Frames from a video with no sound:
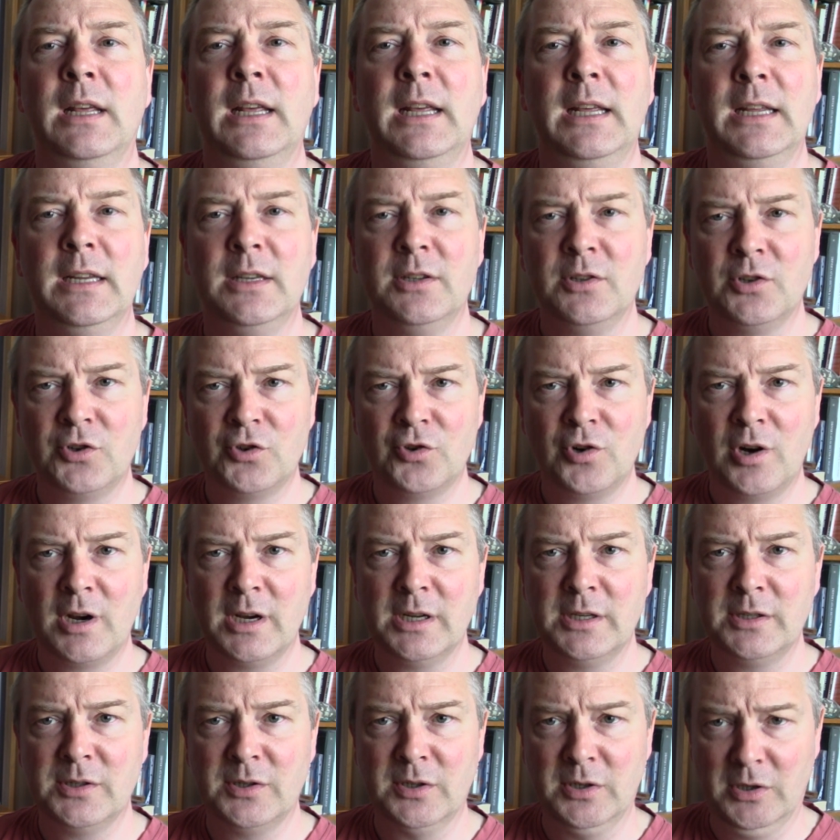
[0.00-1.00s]
in
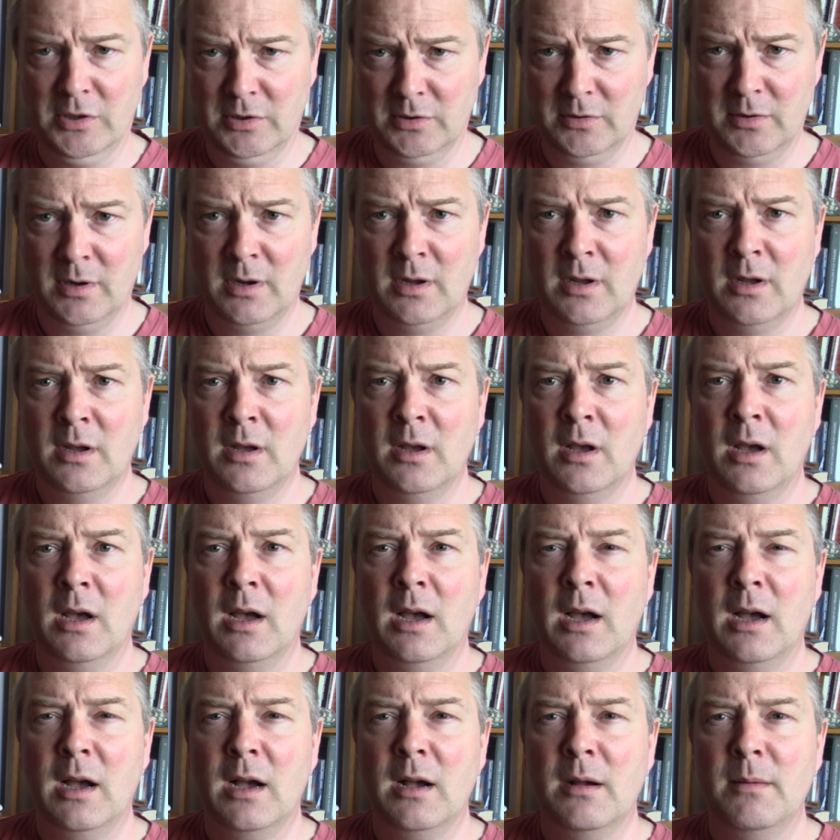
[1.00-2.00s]
trying to
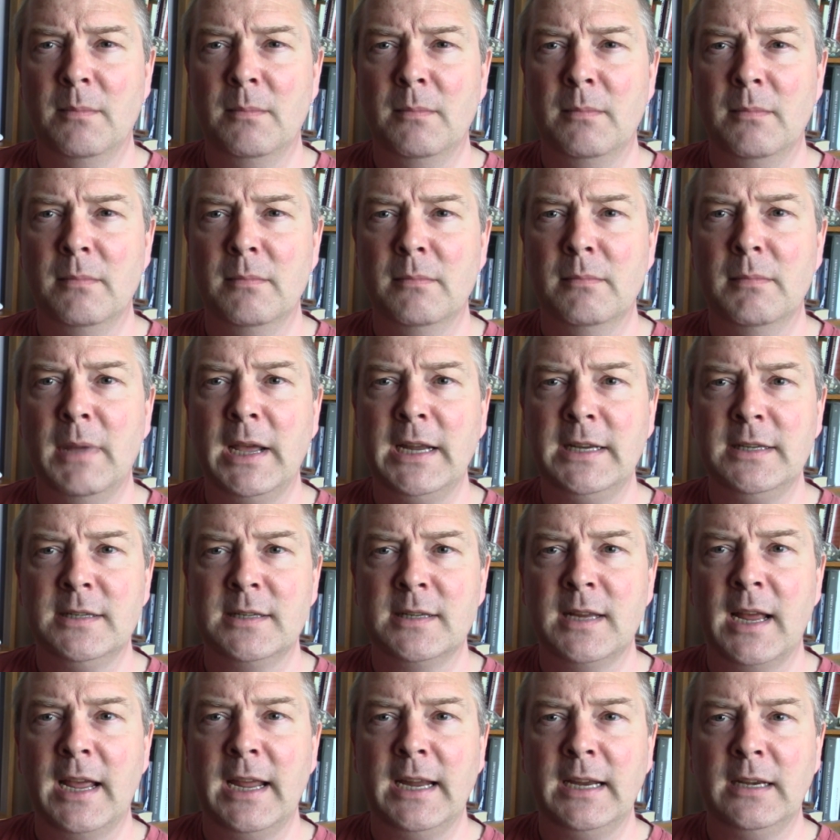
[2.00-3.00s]

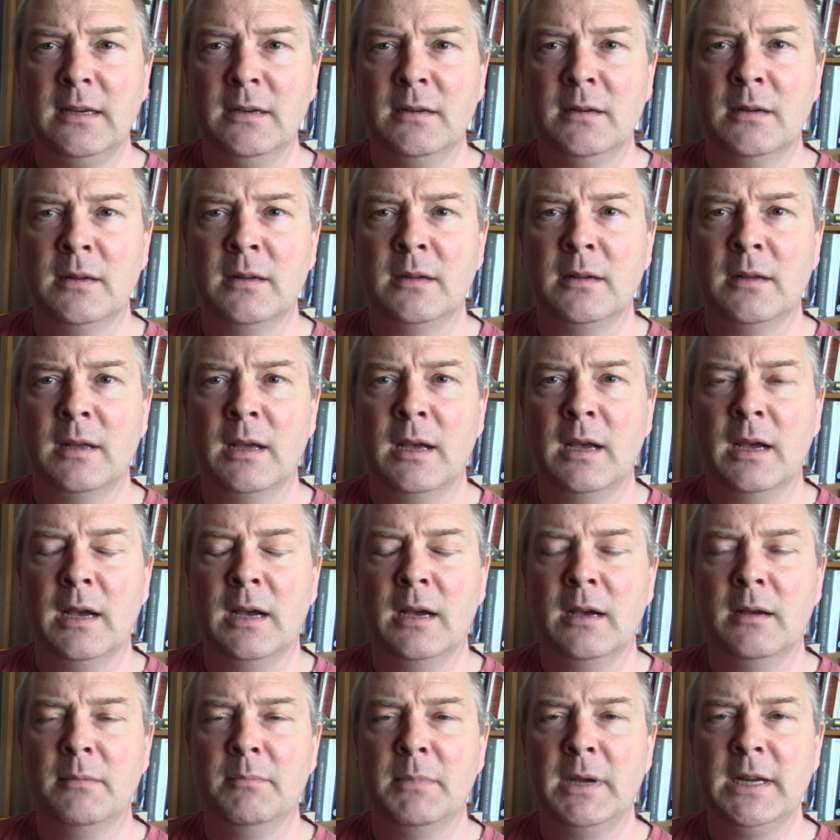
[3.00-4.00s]
maintain
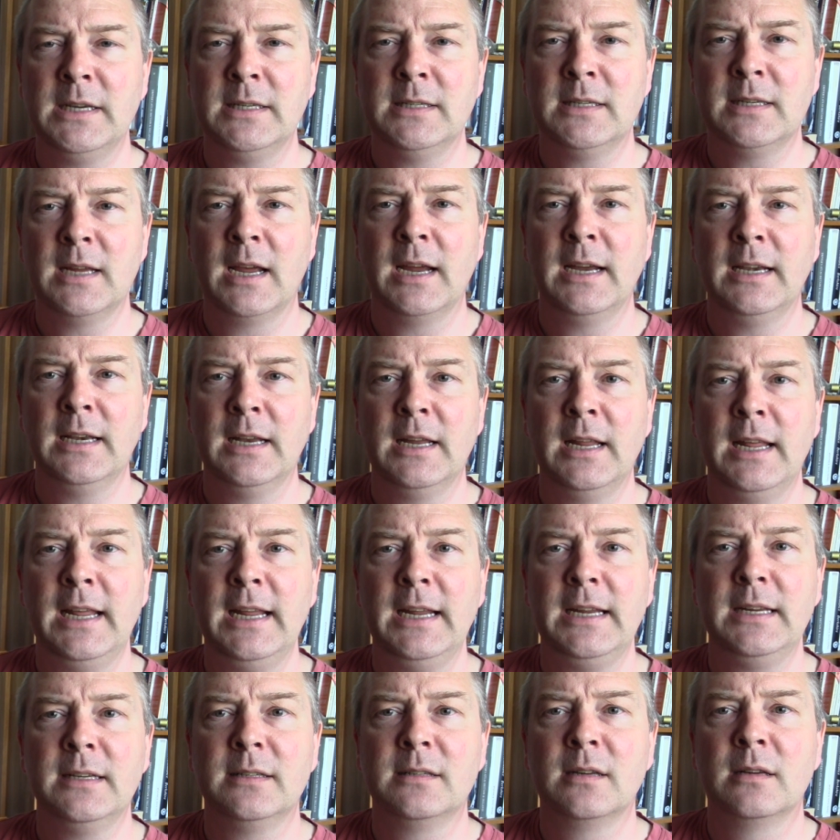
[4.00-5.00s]

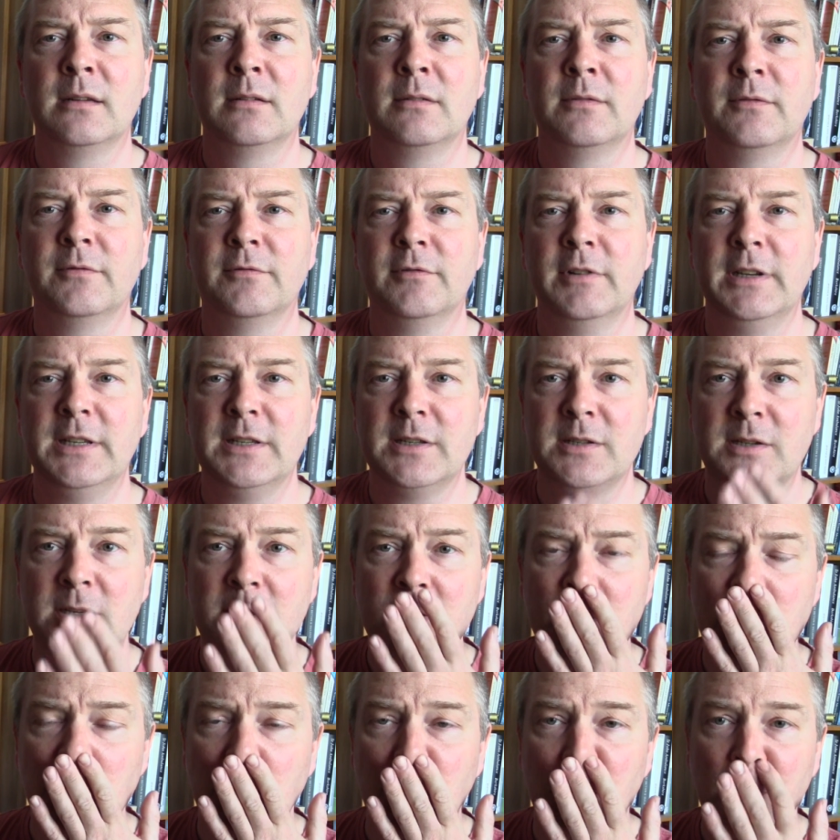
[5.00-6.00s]
heat, for
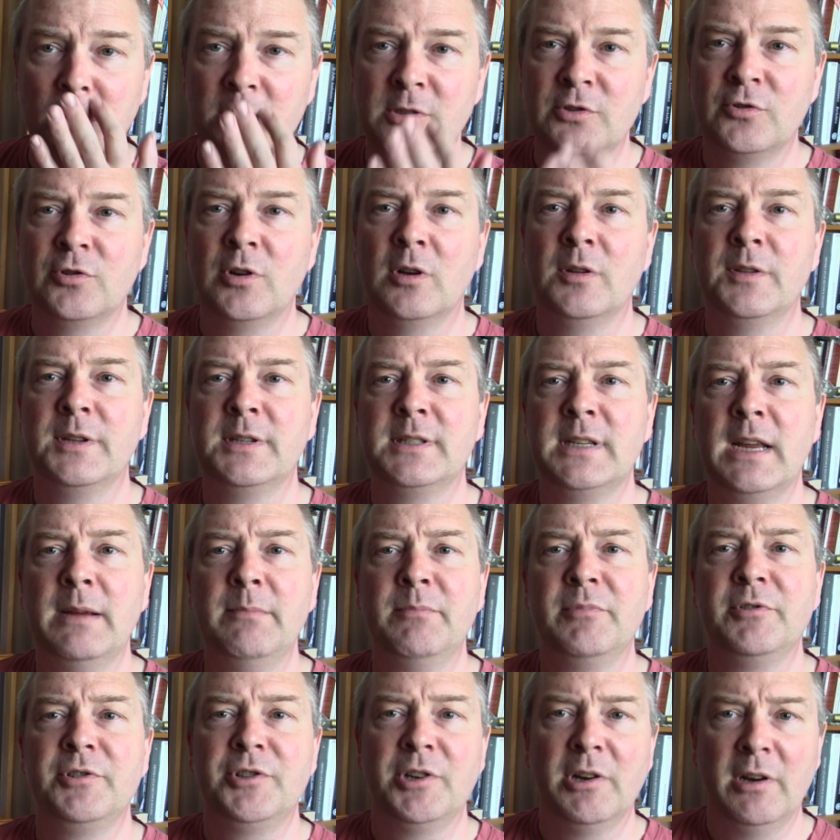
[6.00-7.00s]
instance, or control the
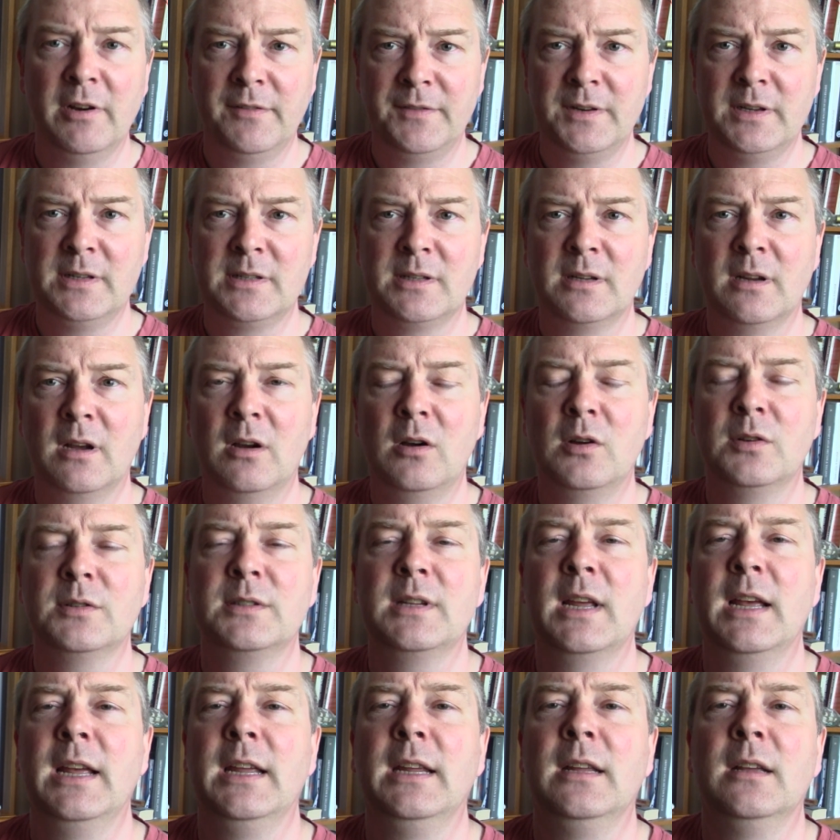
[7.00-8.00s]
temperature if it's a hot
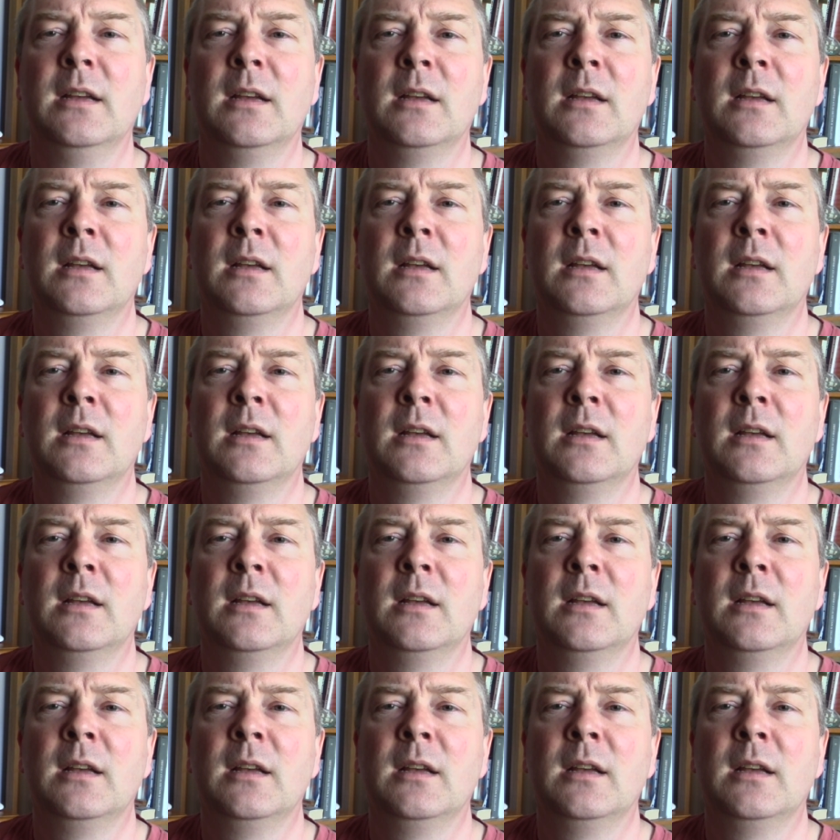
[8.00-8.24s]
day.